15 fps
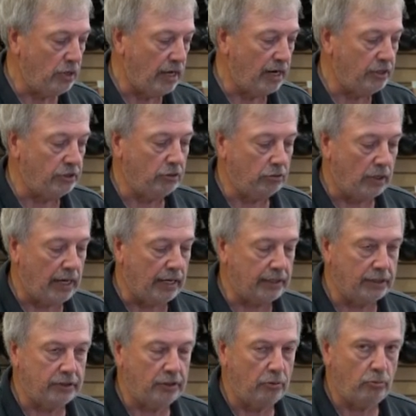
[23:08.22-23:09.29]
that is you lock
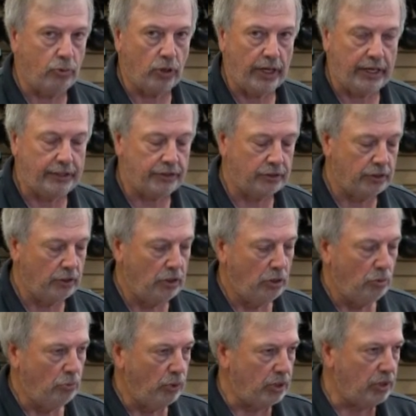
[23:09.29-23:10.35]
this in place,
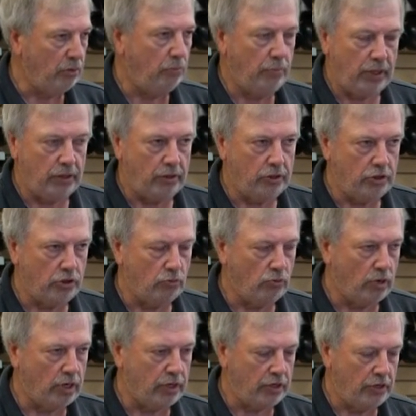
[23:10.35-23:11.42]
put the bit that you
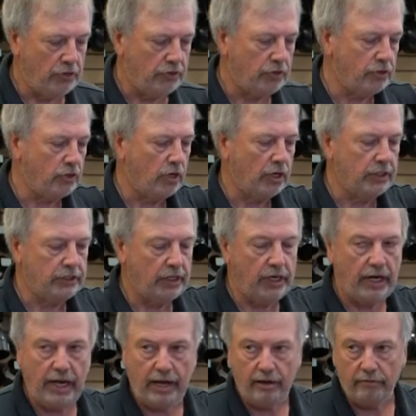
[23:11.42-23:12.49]
want to use, as long as it
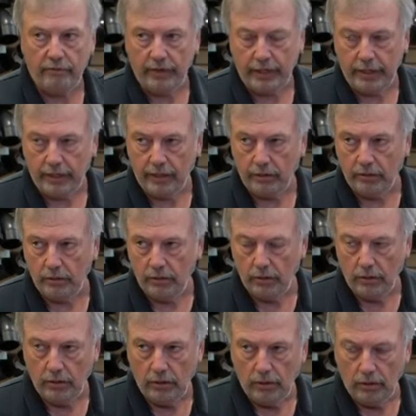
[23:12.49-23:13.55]
doesn't have a uh,
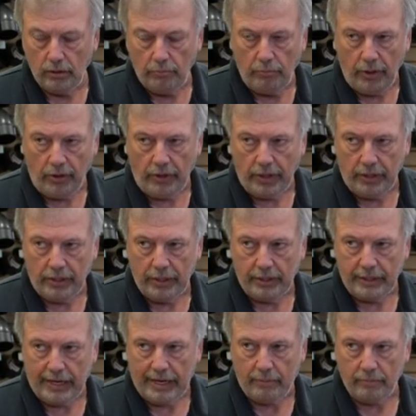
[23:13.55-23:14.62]
bearing on the
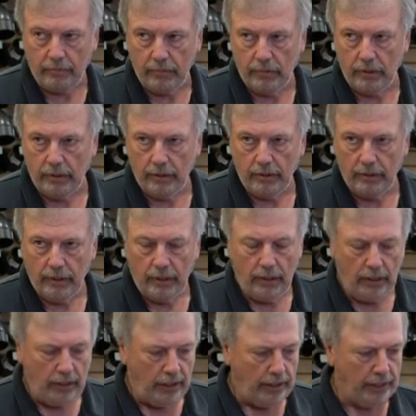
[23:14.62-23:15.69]
top,
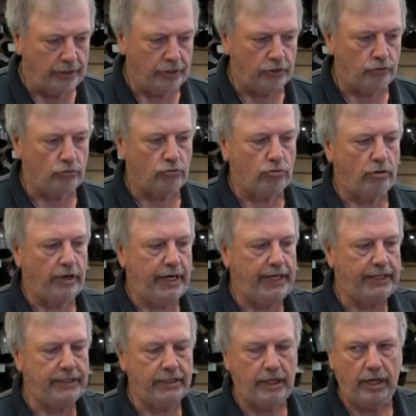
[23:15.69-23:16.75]
and just
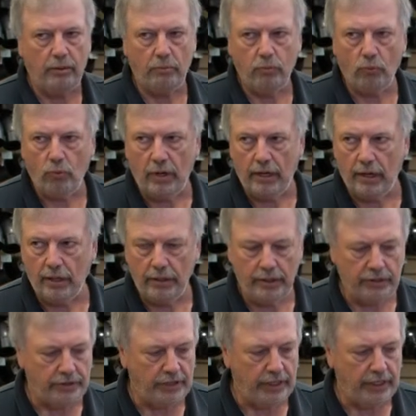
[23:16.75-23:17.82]
raise it up while
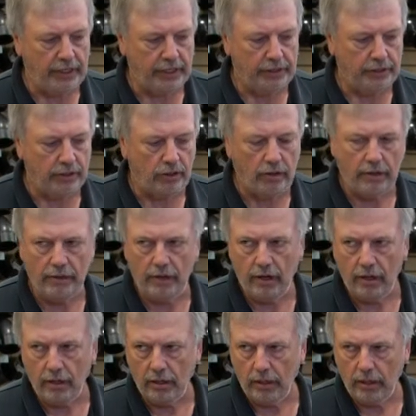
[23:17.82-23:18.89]
this thing is on
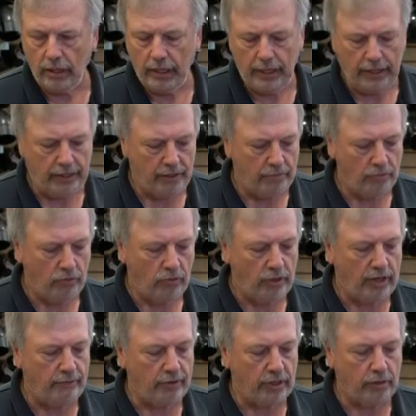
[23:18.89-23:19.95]
there, and you'll
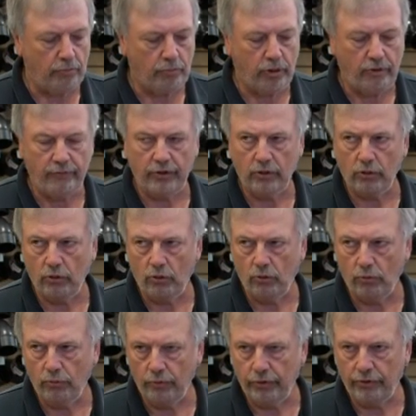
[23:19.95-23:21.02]
have a perfect
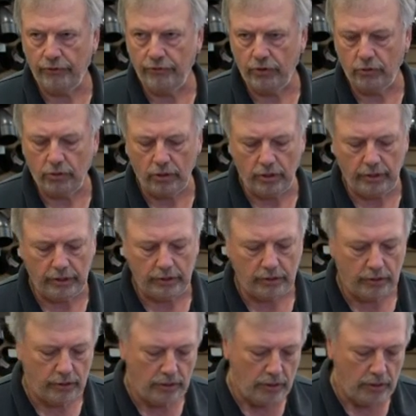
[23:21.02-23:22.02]
hole with the zero clearance.